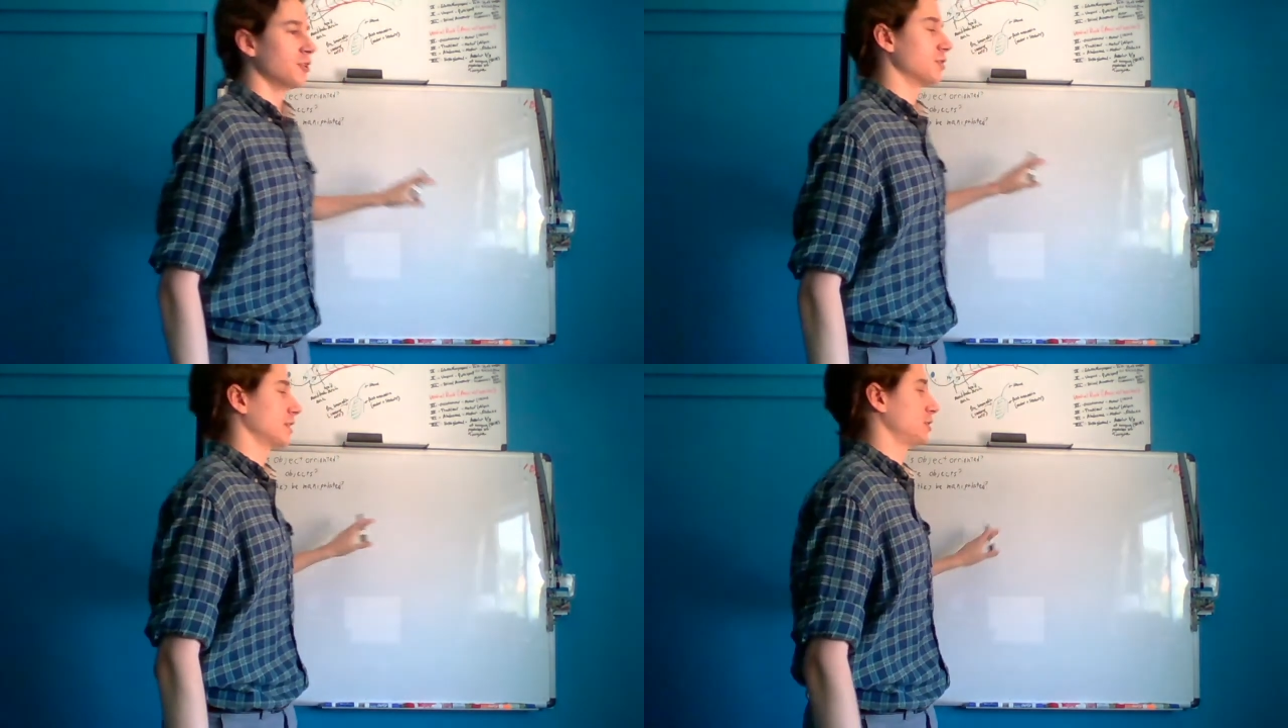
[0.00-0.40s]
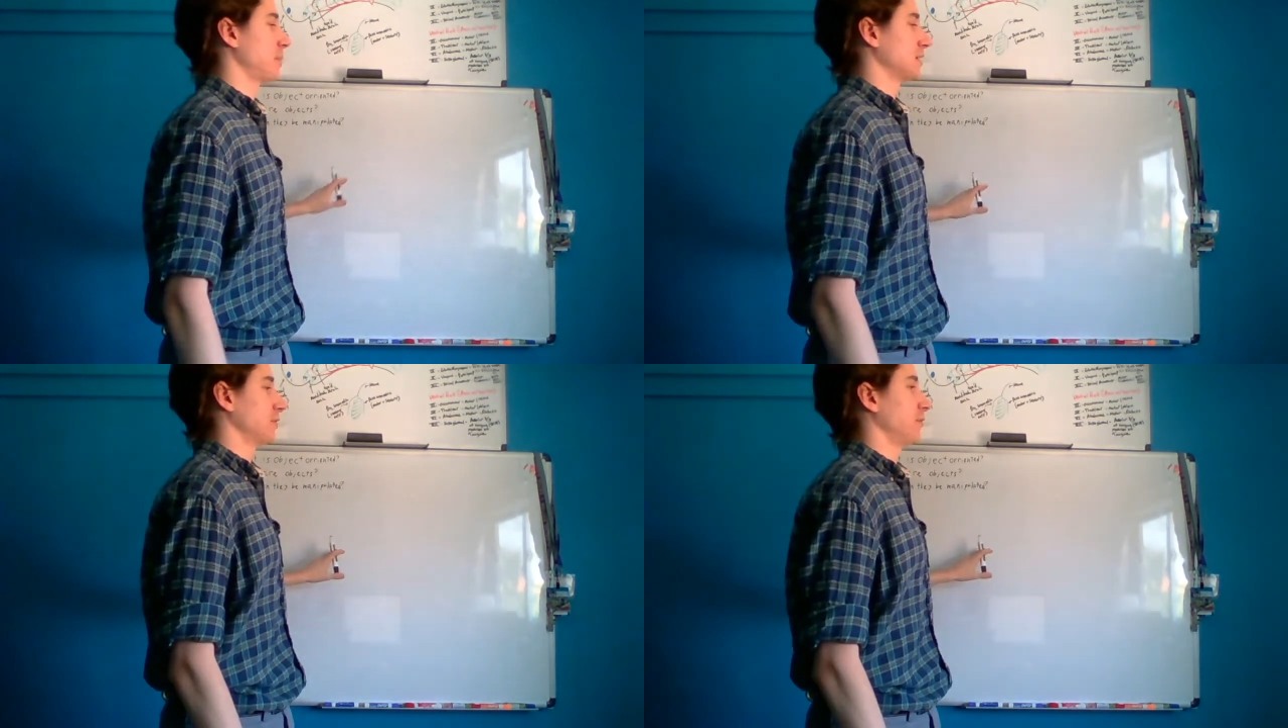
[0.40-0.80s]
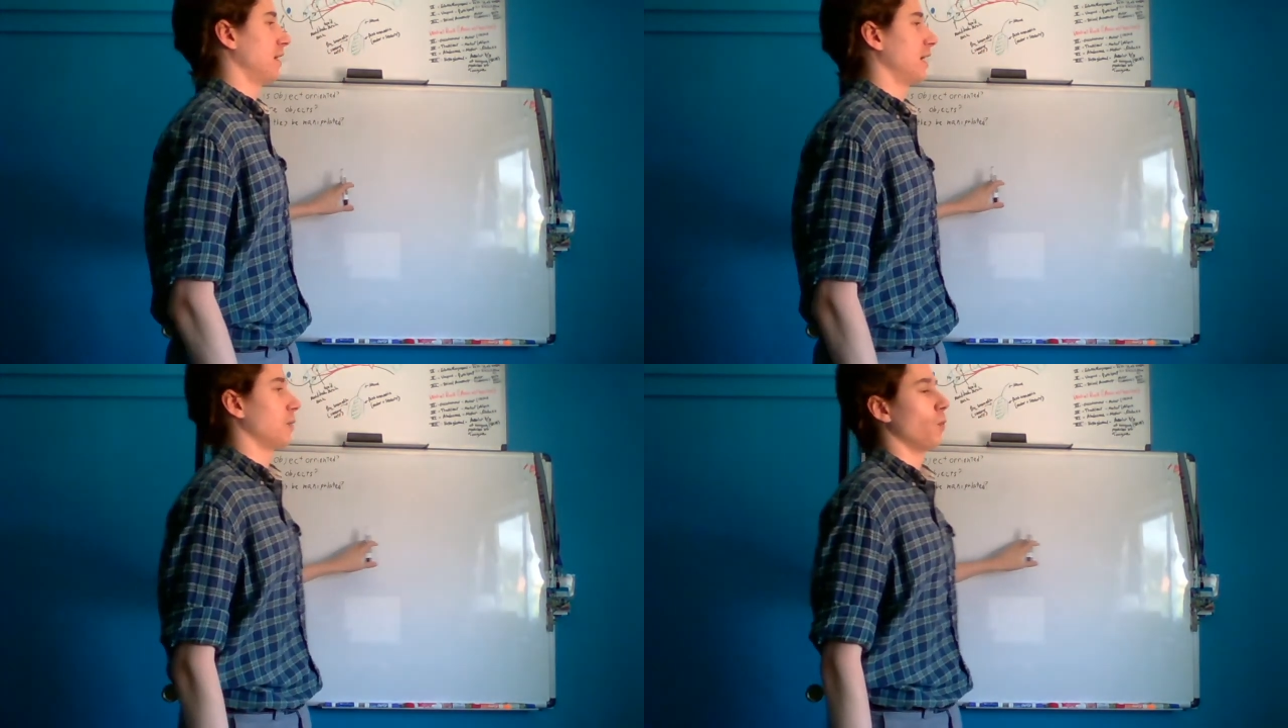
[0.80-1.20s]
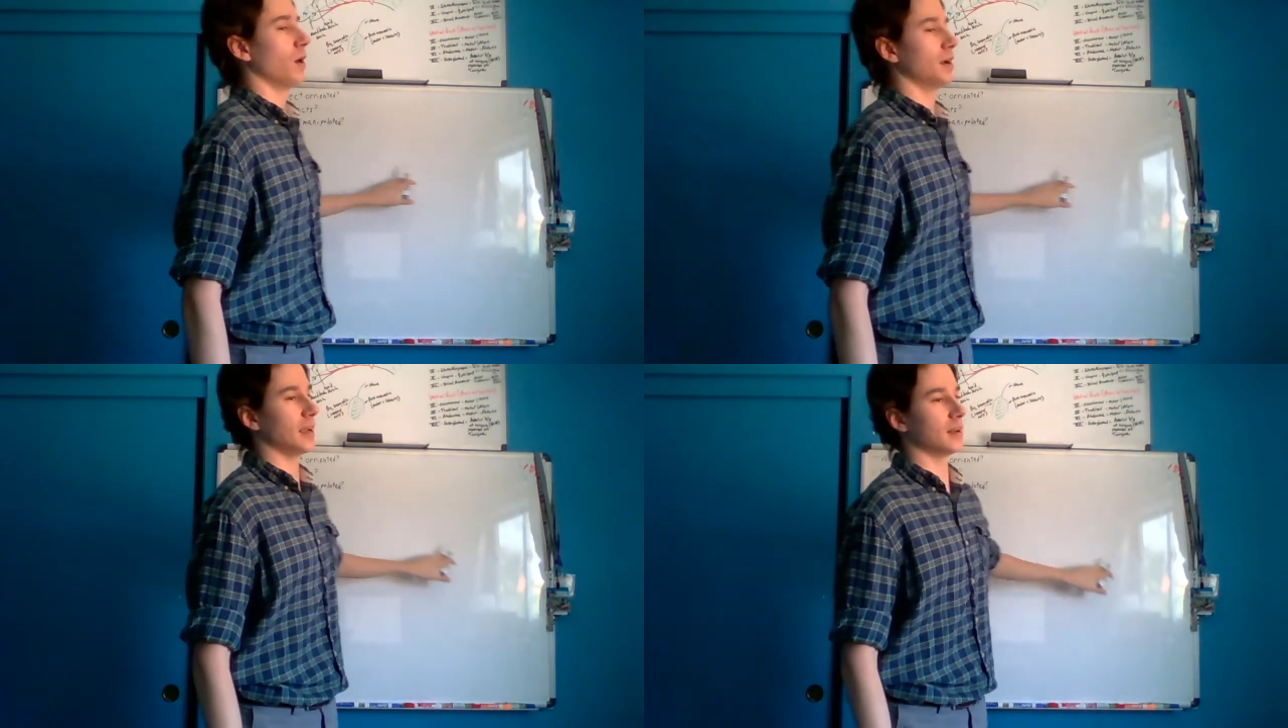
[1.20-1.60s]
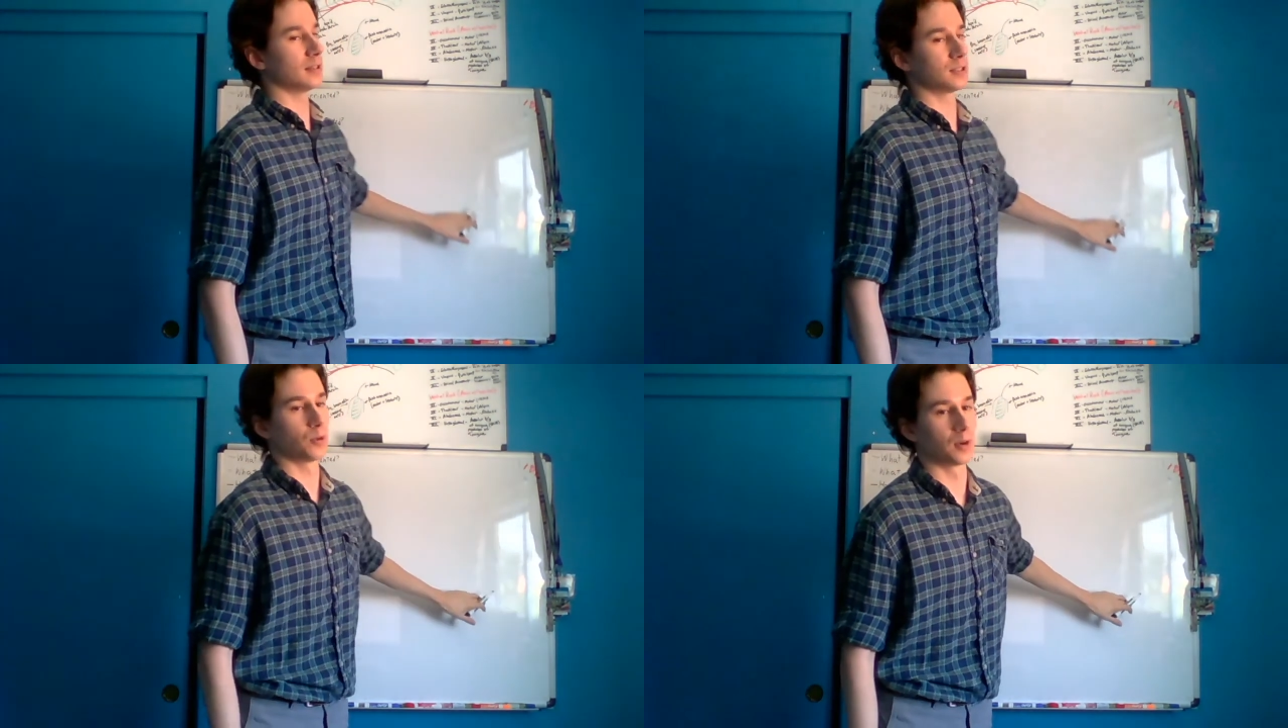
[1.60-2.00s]
You can specify what
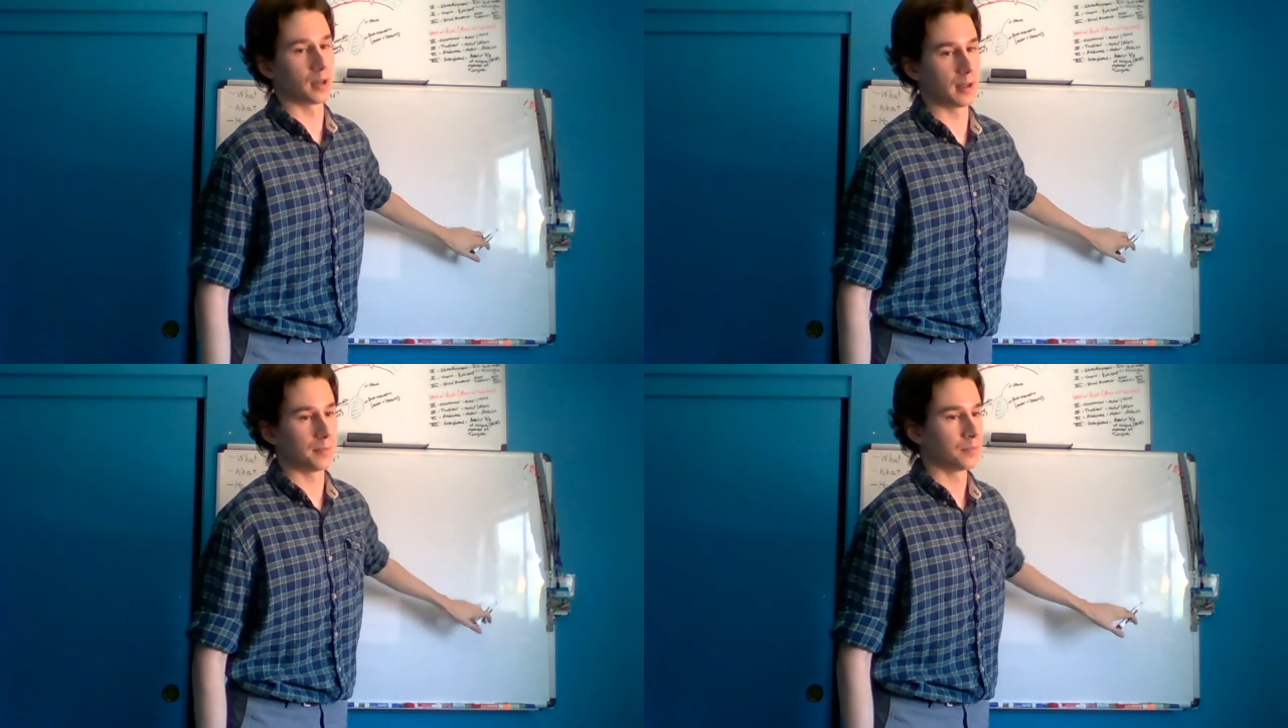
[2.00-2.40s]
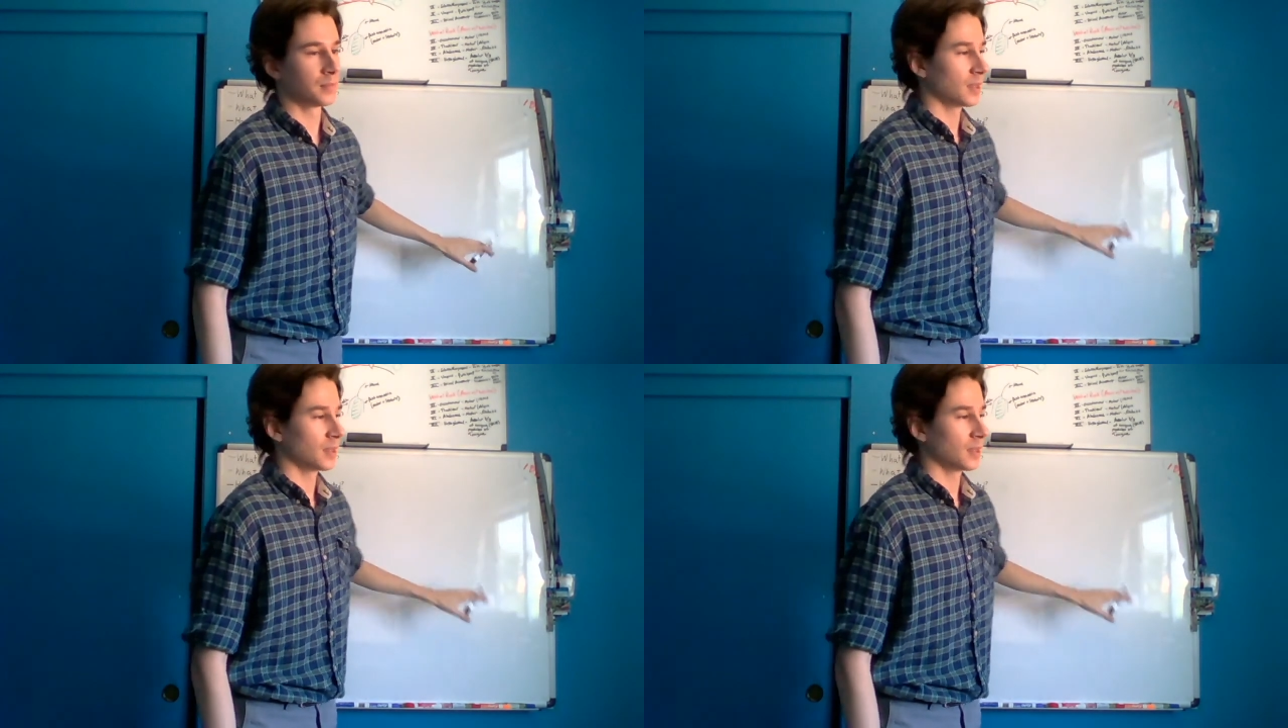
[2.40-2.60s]
data is stored in it,